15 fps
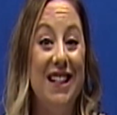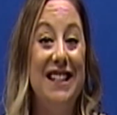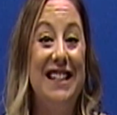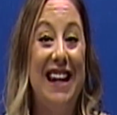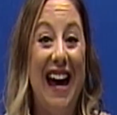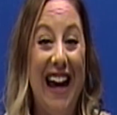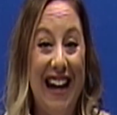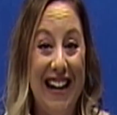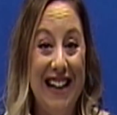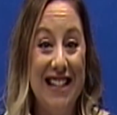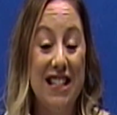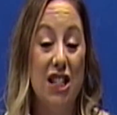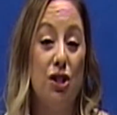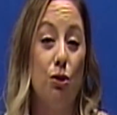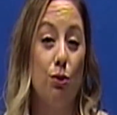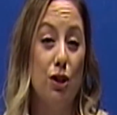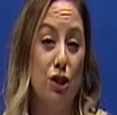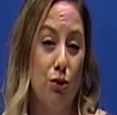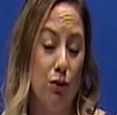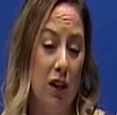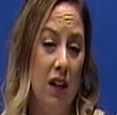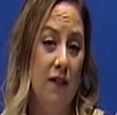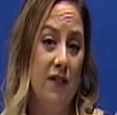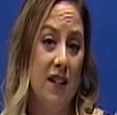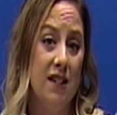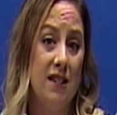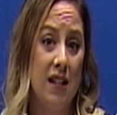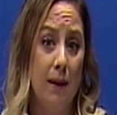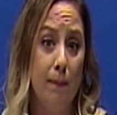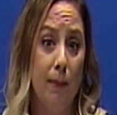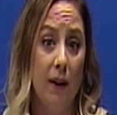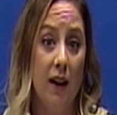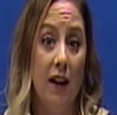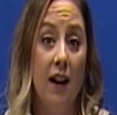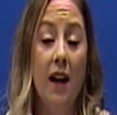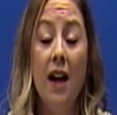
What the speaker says: days to retrieve this template.